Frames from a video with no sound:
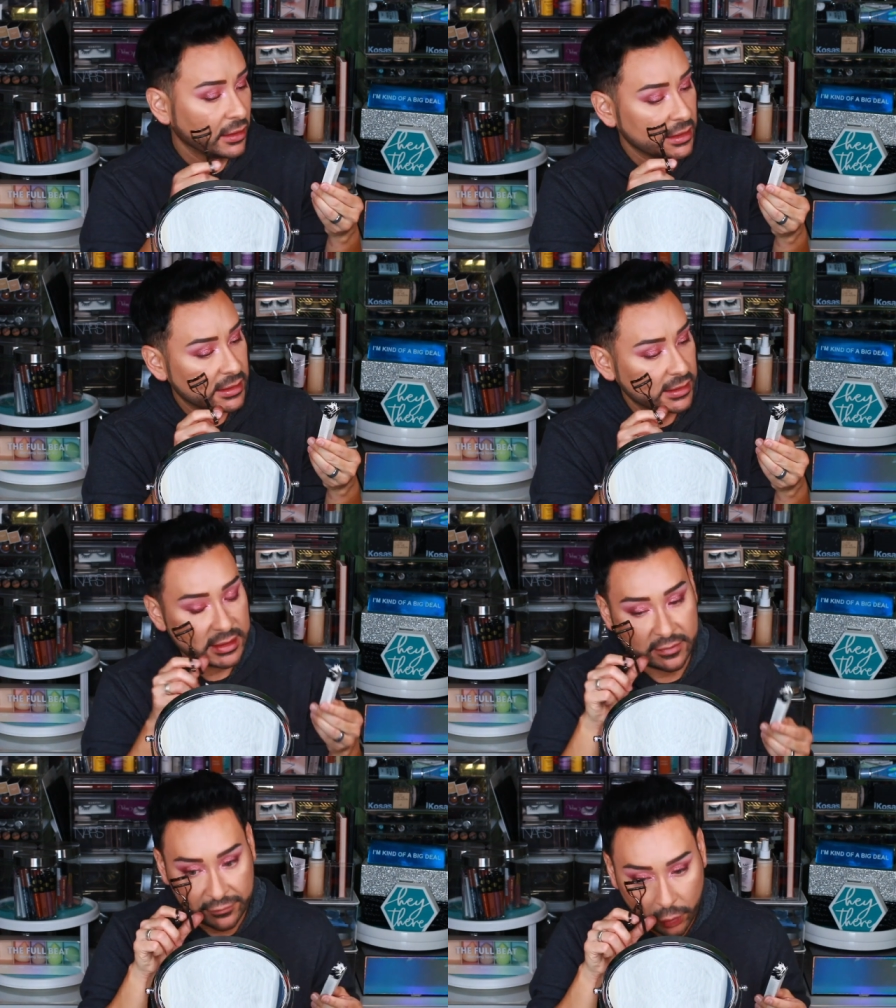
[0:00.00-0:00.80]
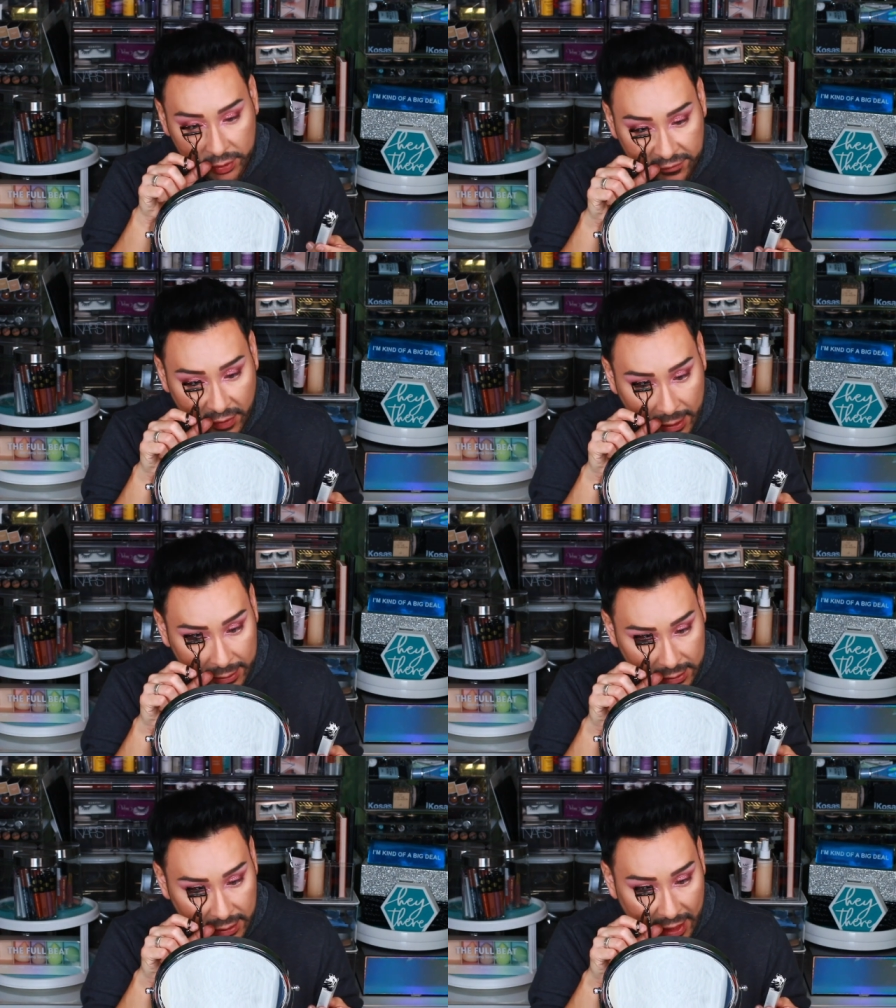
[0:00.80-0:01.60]
This is the
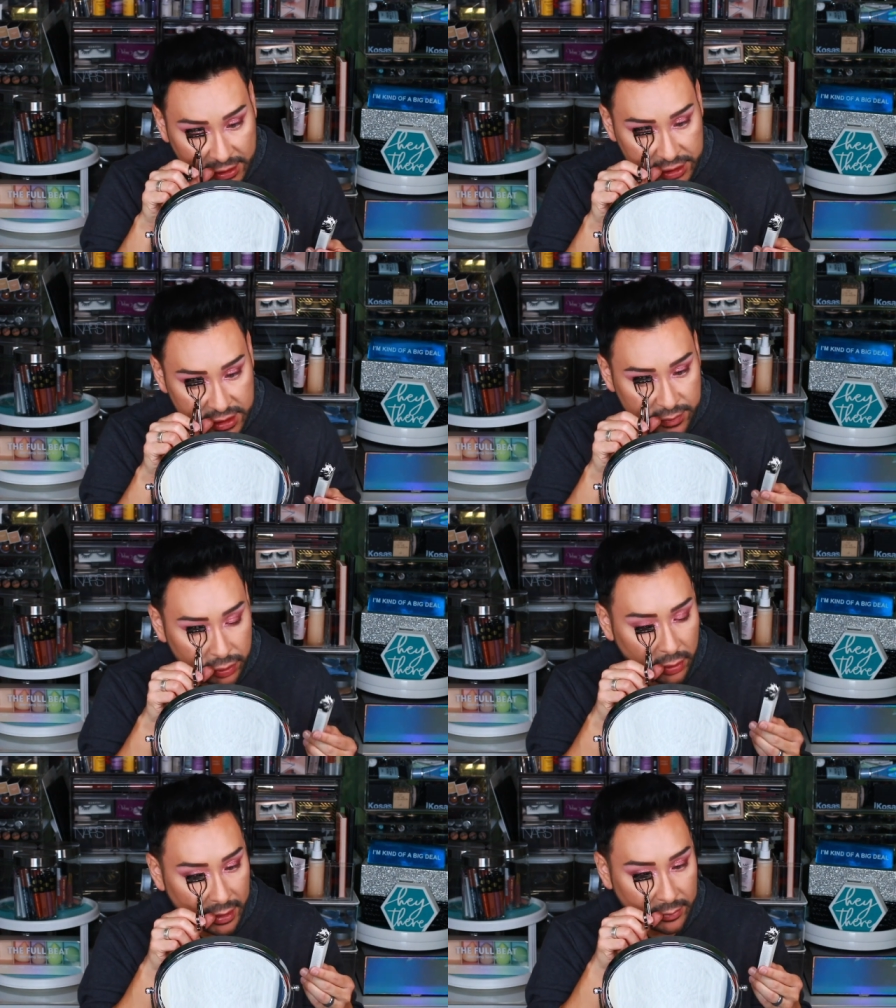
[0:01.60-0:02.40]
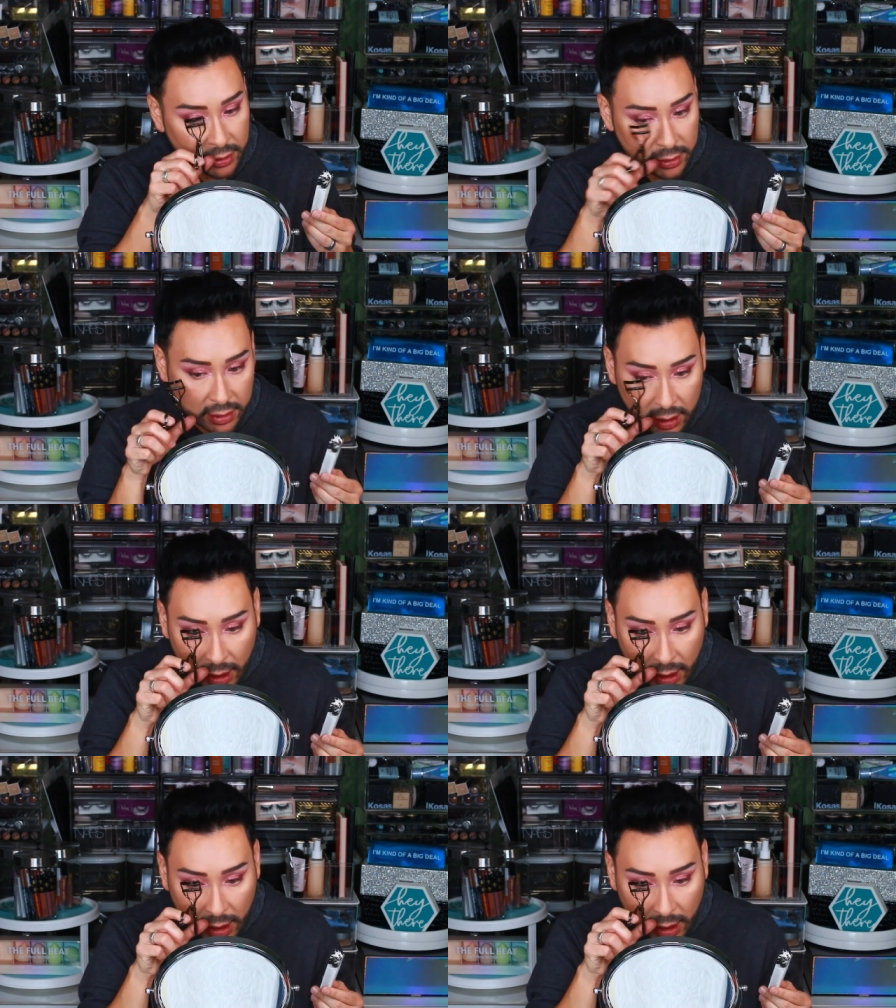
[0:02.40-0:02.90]
Fortifying Lashes Primer.